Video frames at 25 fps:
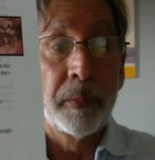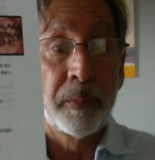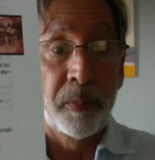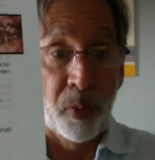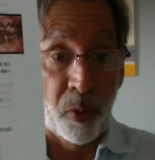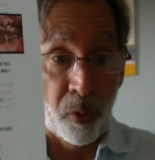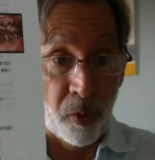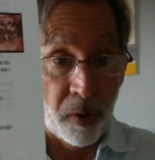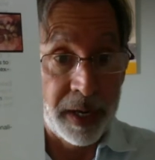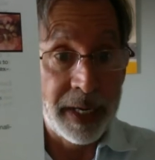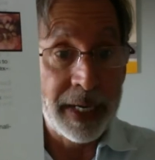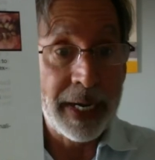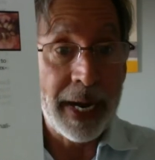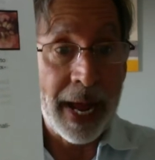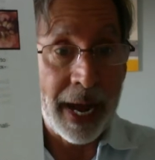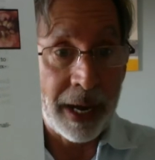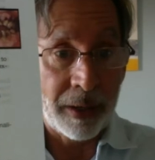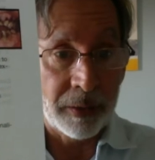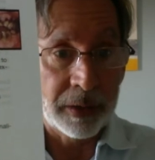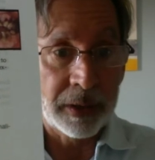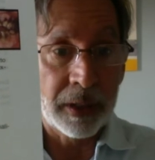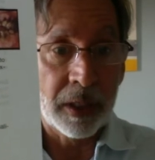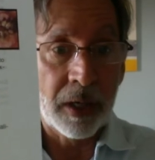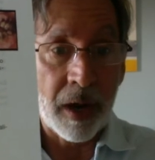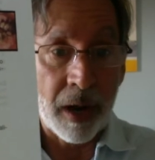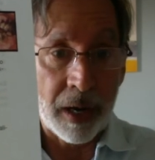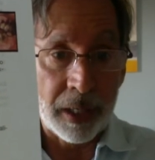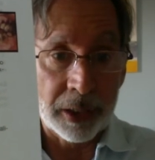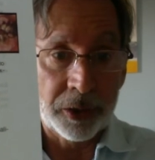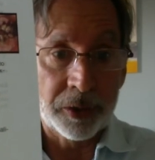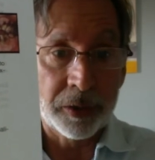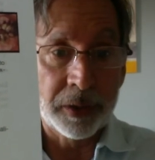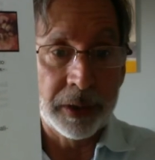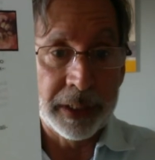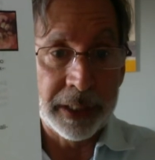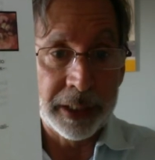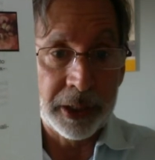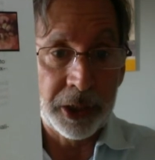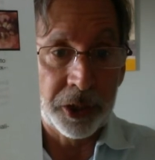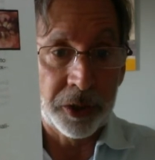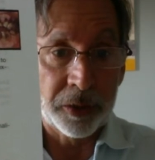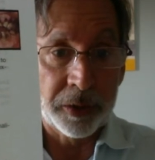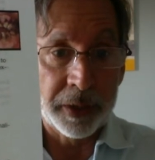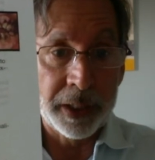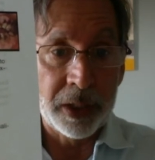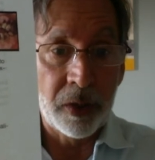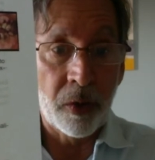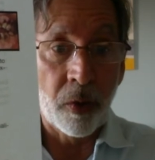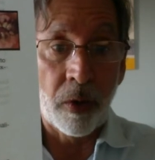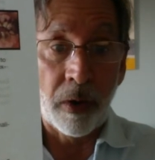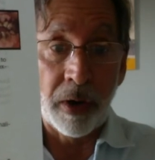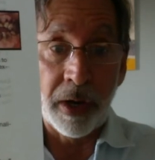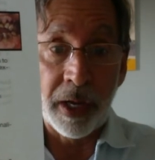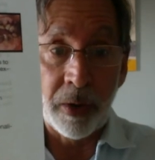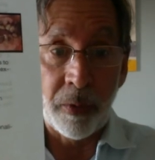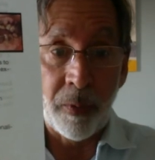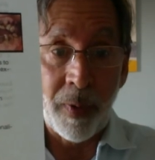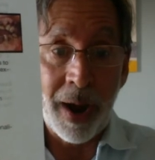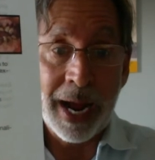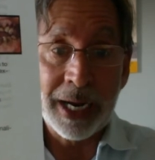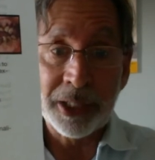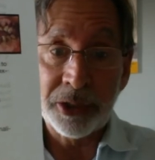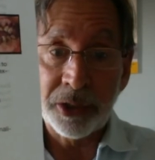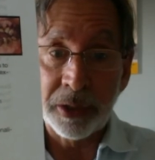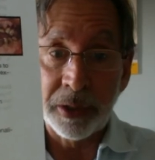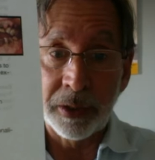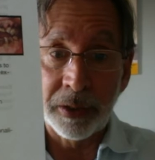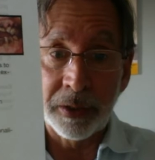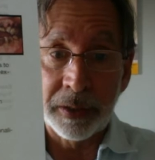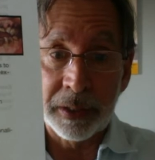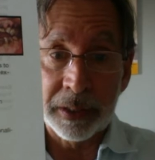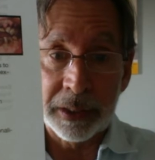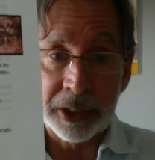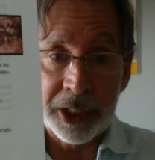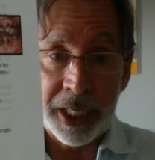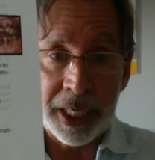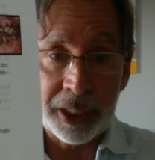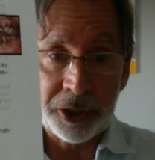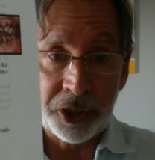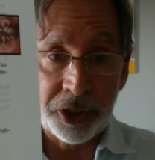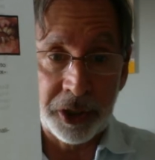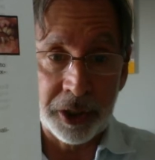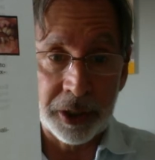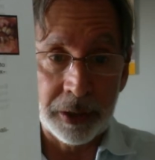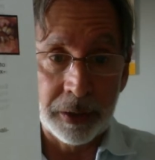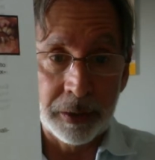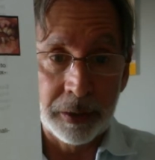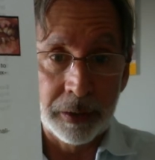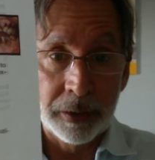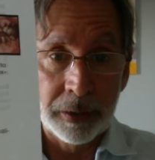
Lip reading: point out the contradictory or irrational suggestion.